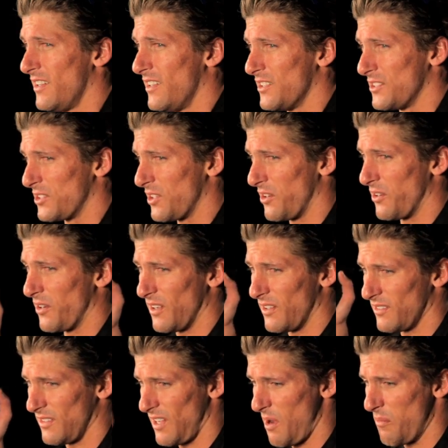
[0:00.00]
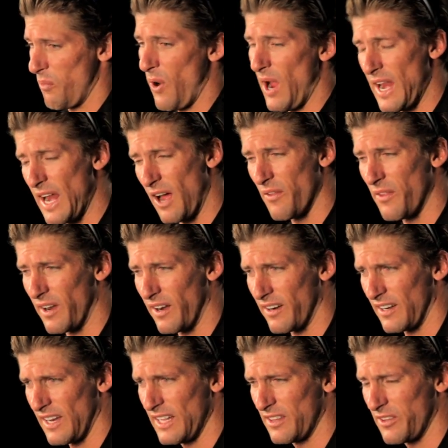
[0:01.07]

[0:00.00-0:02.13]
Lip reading: So I'm way down there, hit the